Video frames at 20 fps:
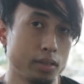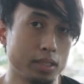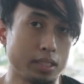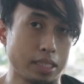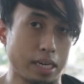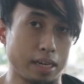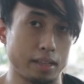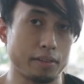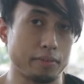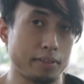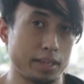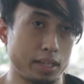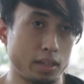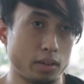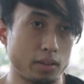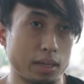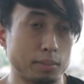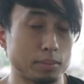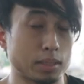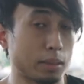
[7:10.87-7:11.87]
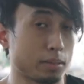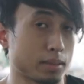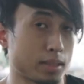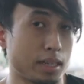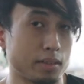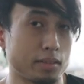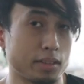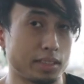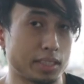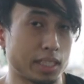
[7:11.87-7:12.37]
share the video and
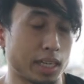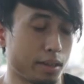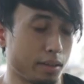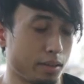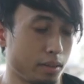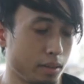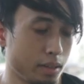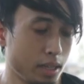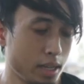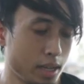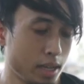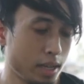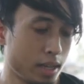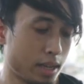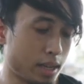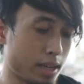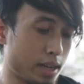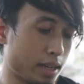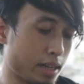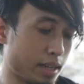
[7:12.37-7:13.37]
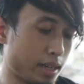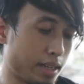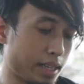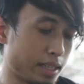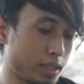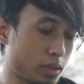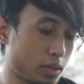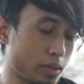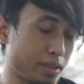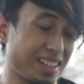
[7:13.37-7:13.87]
subscribe to the channel uh,
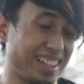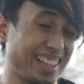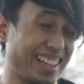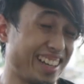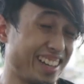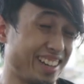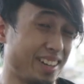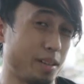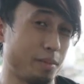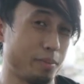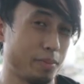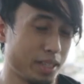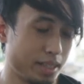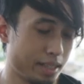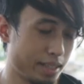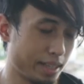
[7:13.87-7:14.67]
that should really help.